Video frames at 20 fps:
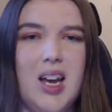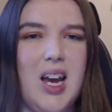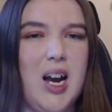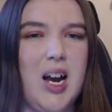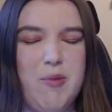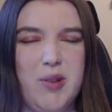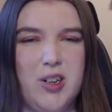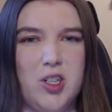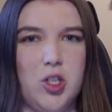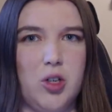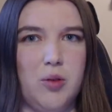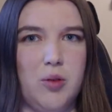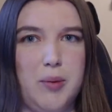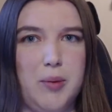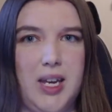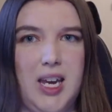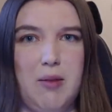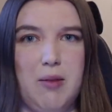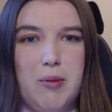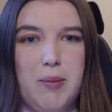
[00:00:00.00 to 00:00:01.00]
I'm not sure what
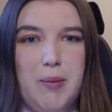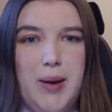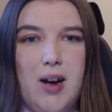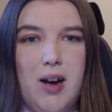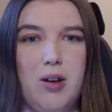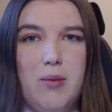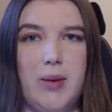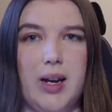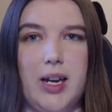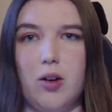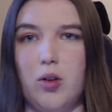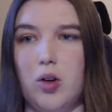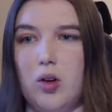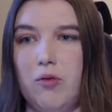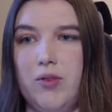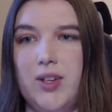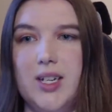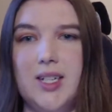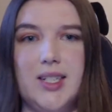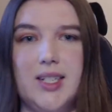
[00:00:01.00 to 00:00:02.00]
came about him. I don't know
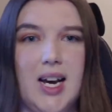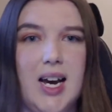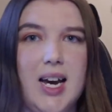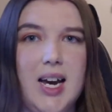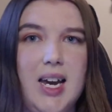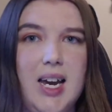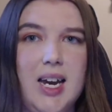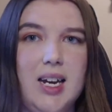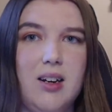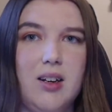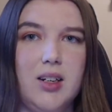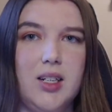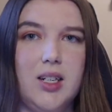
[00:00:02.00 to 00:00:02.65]
if he died.